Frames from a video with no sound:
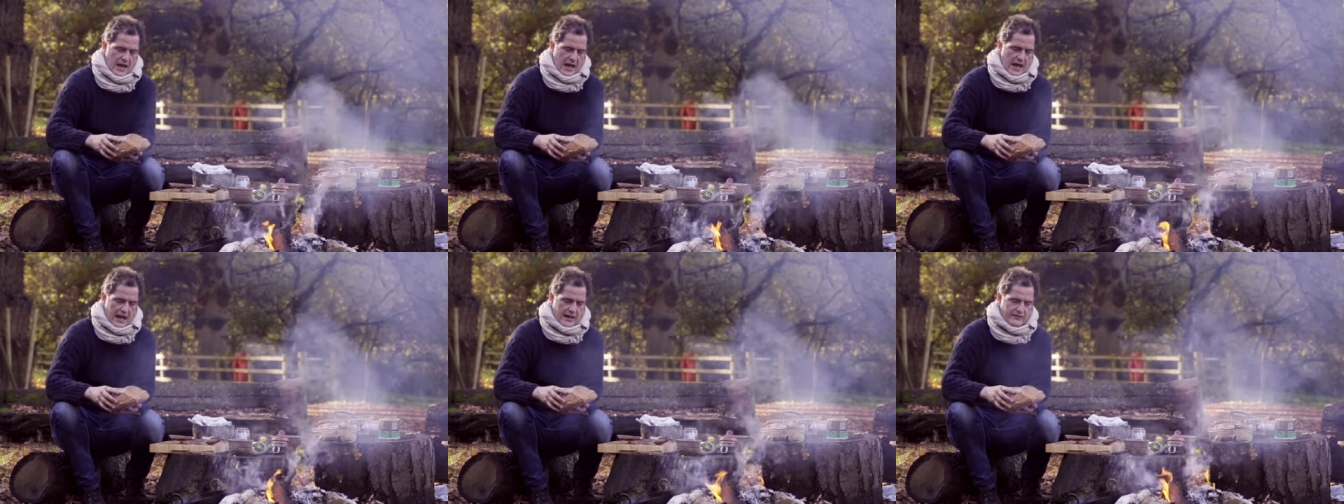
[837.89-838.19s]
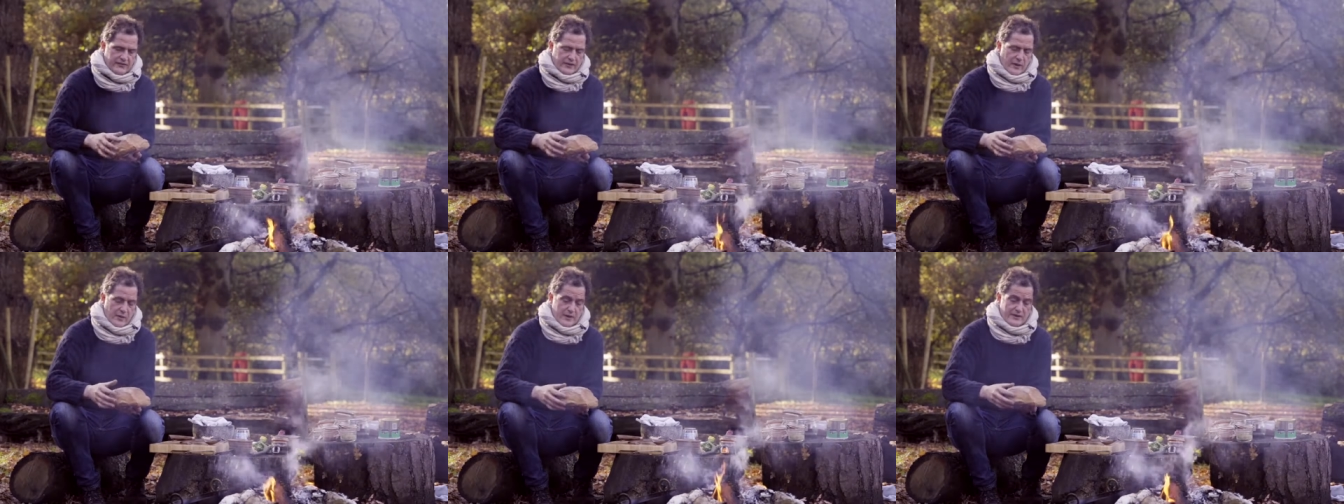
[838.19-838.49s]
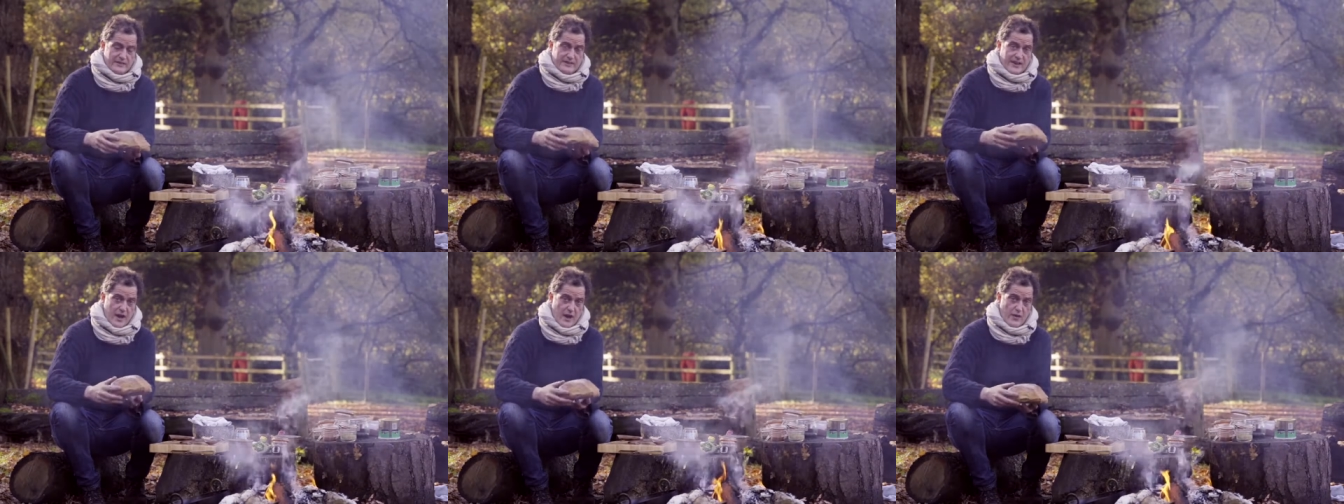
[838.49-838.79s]
And so
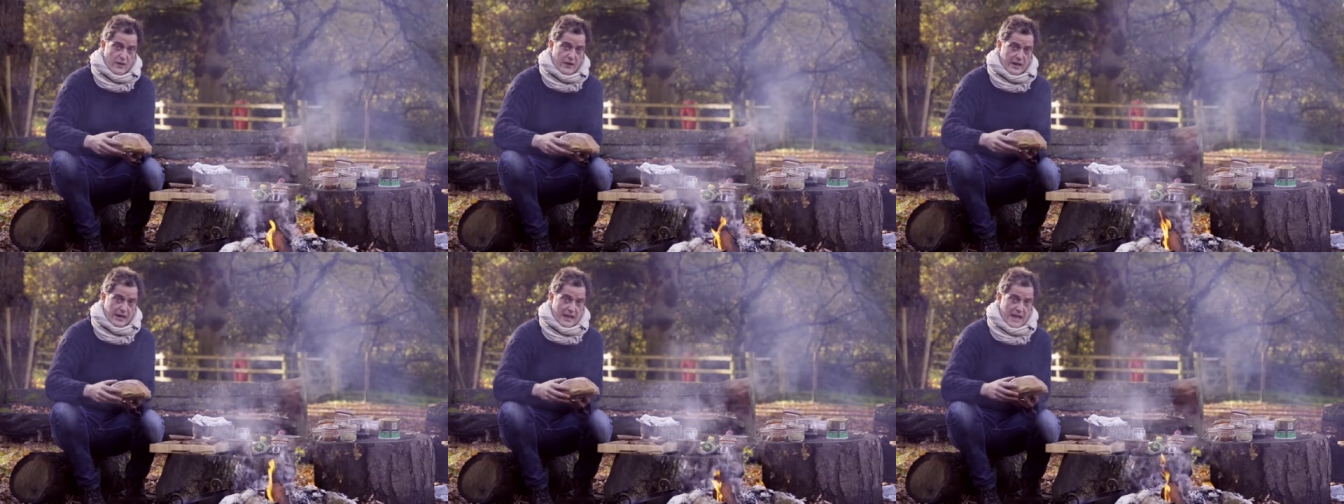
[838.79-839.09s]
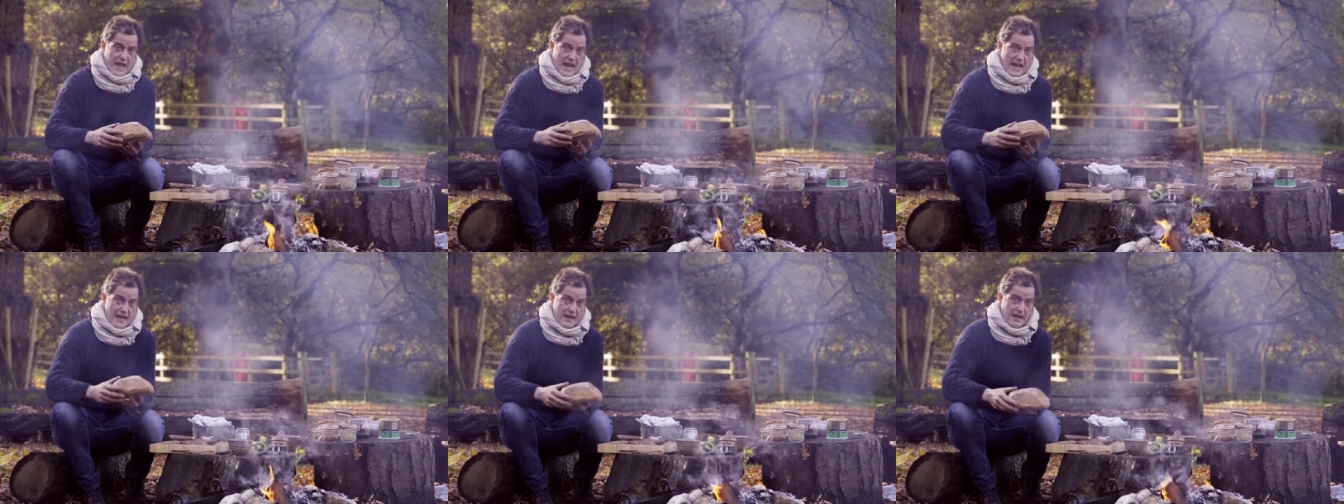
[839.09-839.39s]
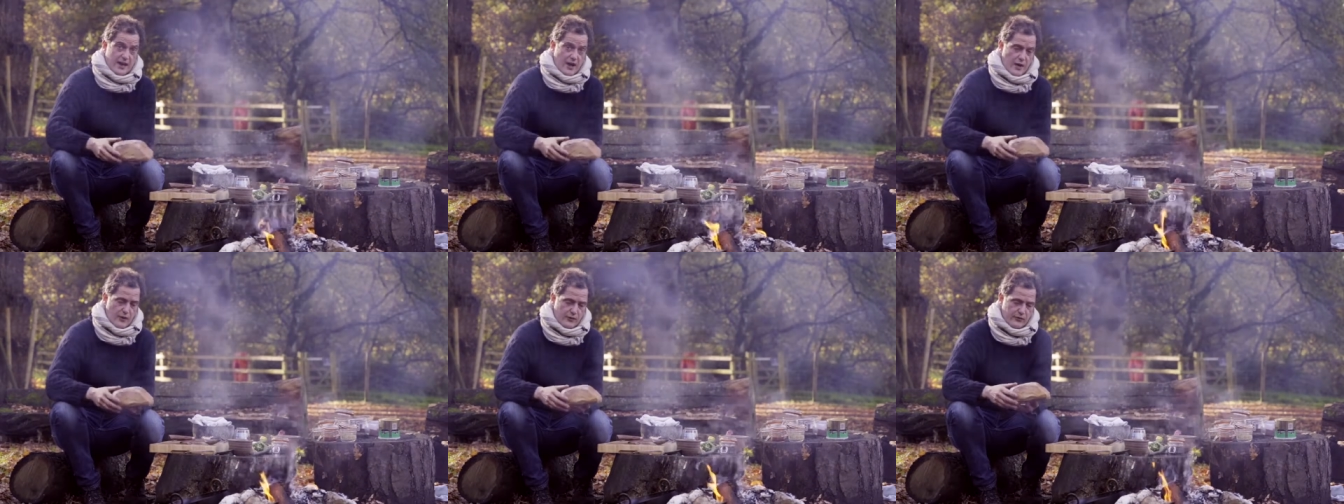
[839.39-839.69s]
it's curry in a
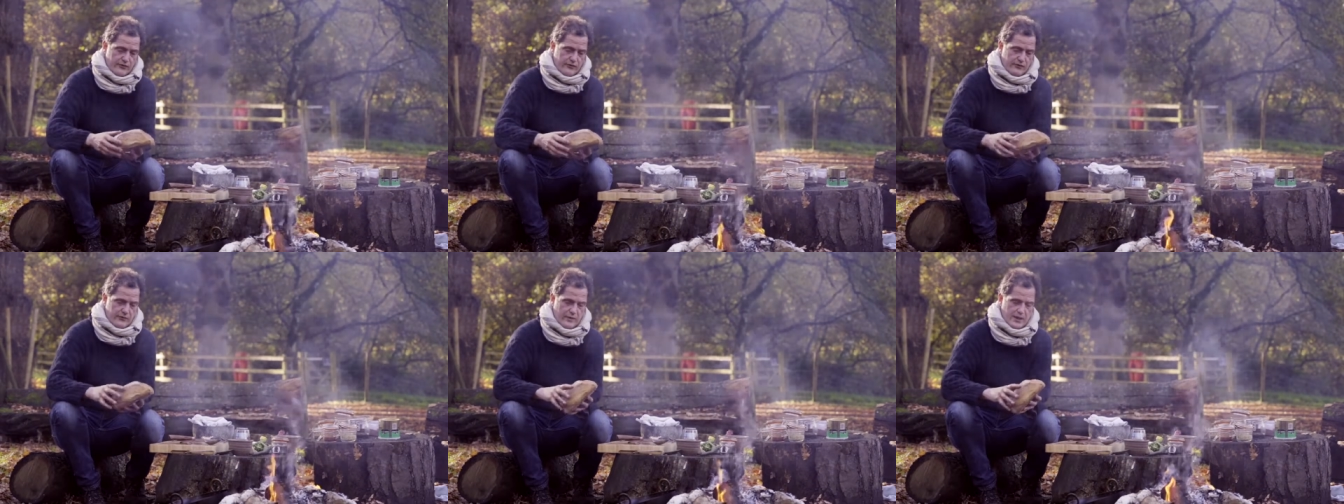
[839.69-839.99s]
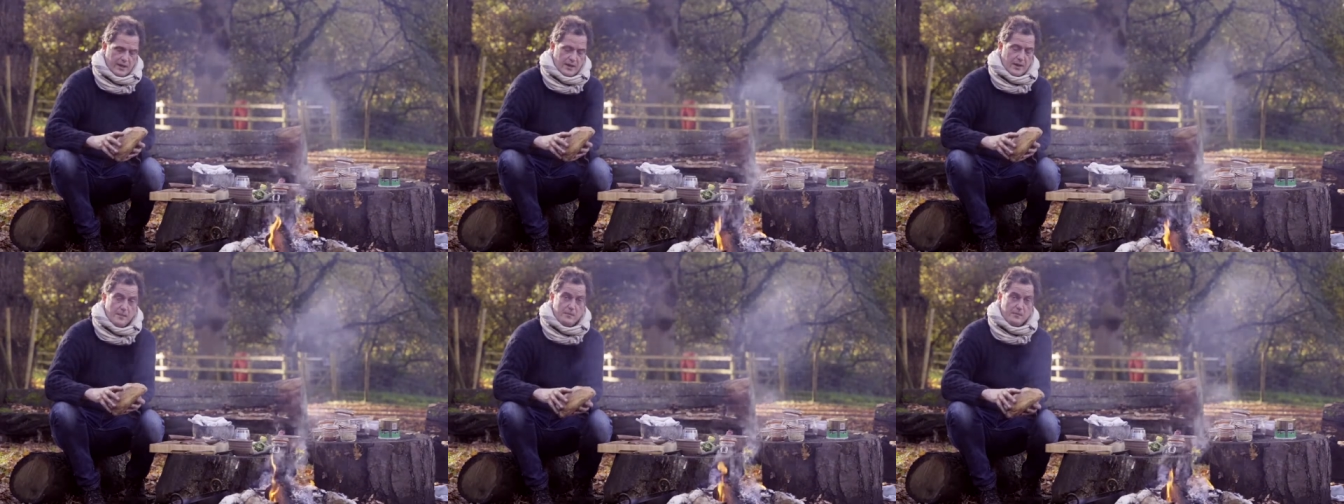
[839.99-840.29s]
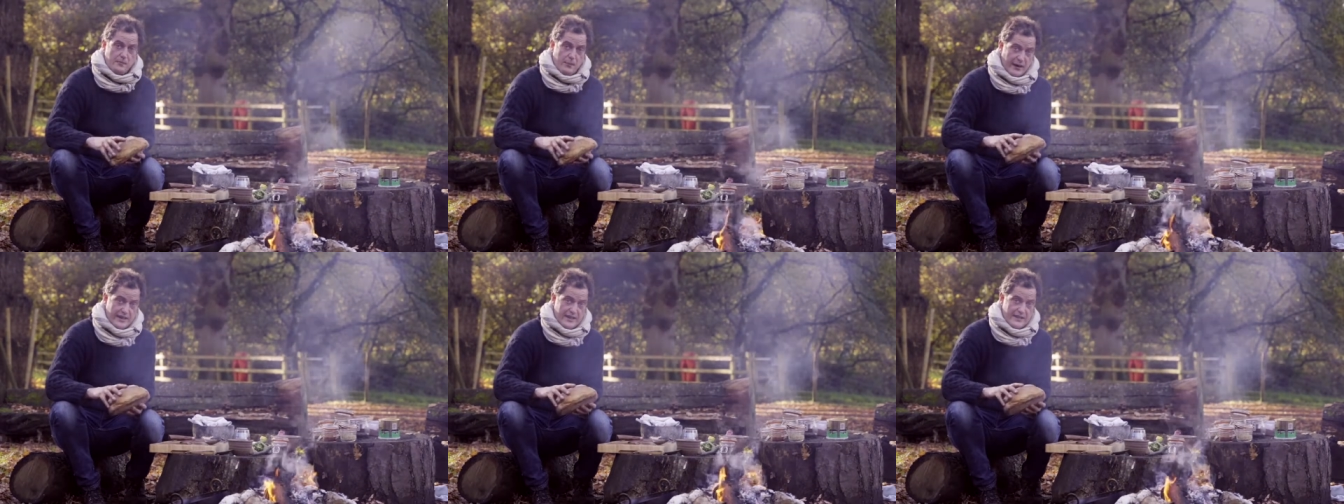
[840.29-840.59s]
loaf,
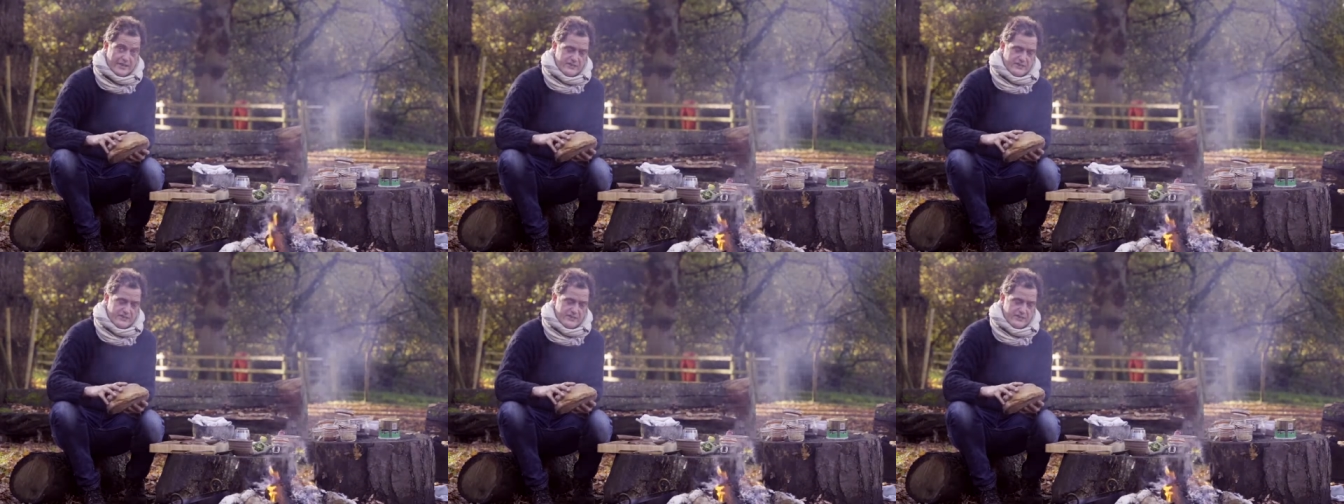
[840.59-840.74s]
bunny